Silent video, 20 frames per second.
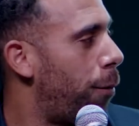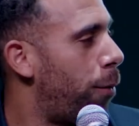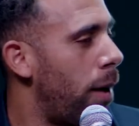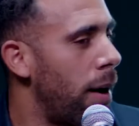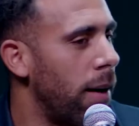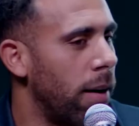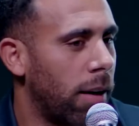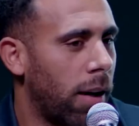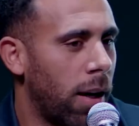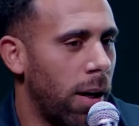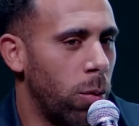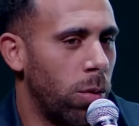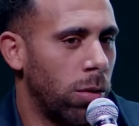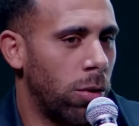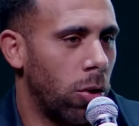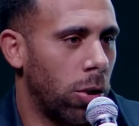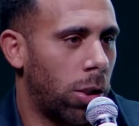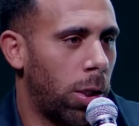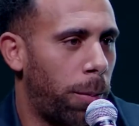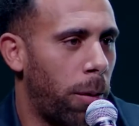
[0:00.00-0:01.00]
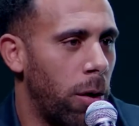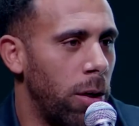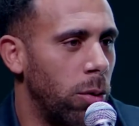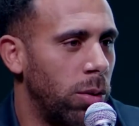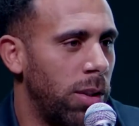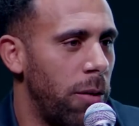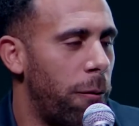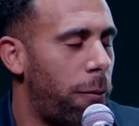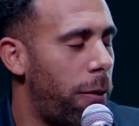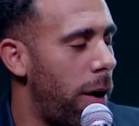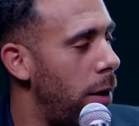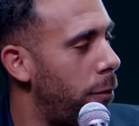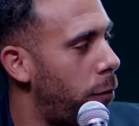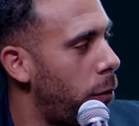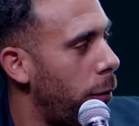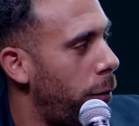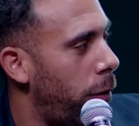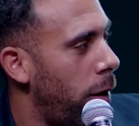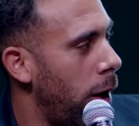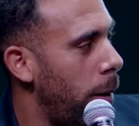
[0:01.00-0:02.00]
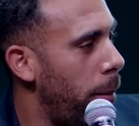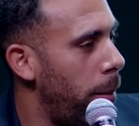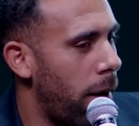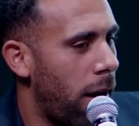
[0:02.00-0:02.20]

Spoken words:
frank, it was looked upon, it was in favour of him,